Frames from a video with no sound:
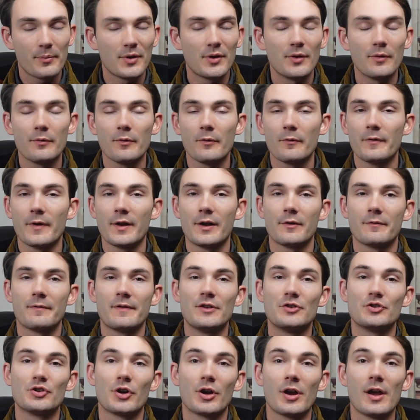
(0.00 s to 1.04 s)
beautiful fighter
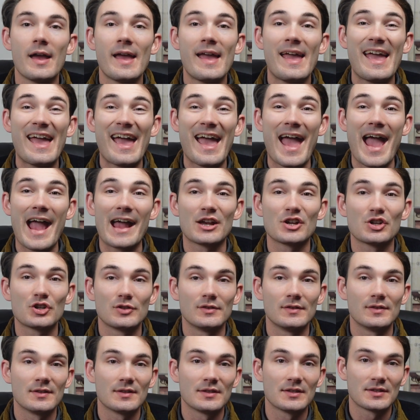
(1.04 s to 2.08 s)
feature,
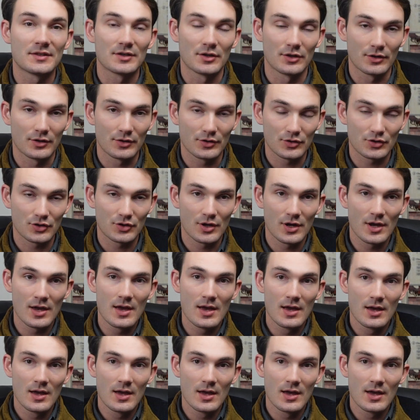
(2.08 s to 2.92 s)
Action Surge,